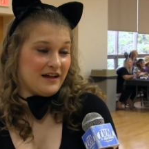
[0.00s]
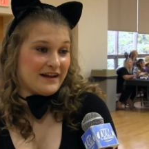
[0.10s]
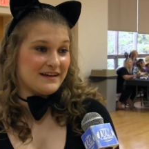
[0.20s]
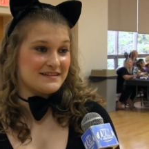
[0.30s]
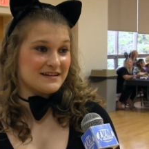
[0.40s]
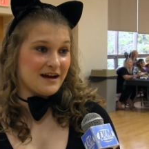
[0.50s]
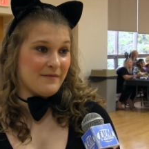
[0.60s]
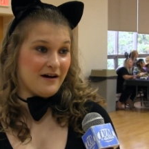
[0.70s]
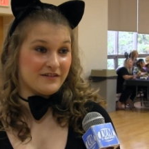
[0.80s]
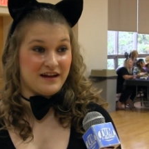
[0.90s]
a lot of kids to
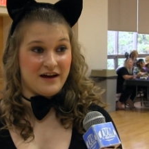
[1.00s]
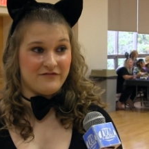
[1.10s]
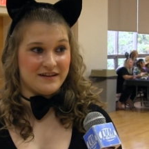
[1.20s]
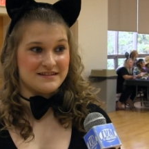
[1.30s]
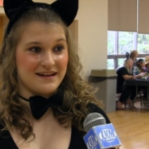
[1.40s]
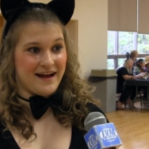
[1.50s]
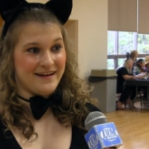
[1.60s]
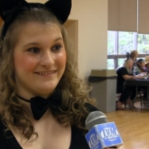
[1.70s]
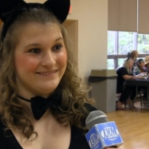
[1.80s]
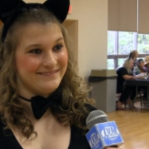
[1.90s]
come out to have fun today.